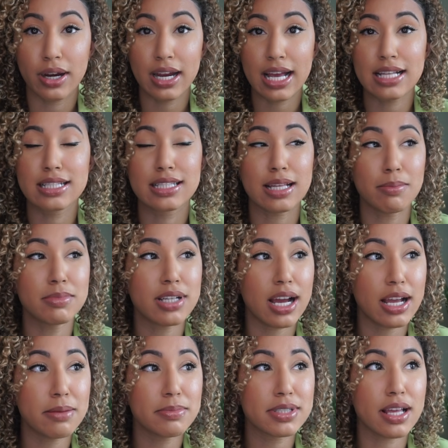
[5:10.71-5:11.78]
And
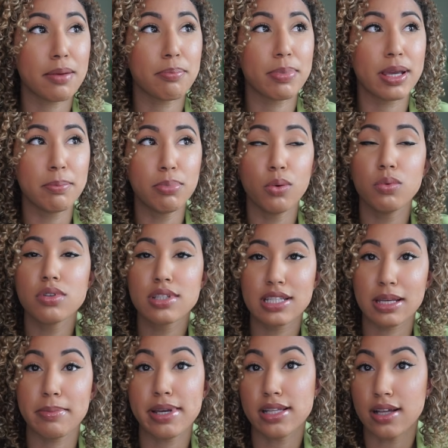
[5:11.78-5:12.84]
sometimes people will
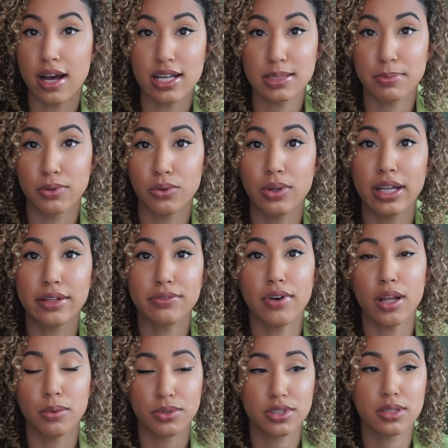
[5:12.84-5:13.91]
see me in the hospital, like
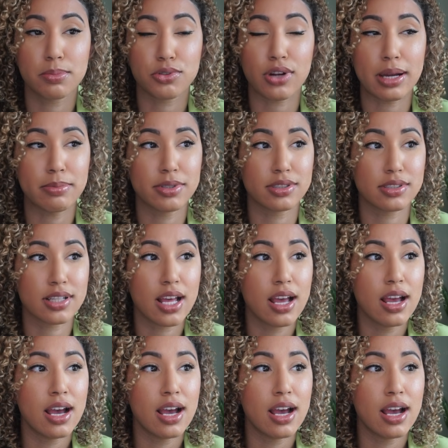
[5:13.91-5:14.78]
followers, subscribers,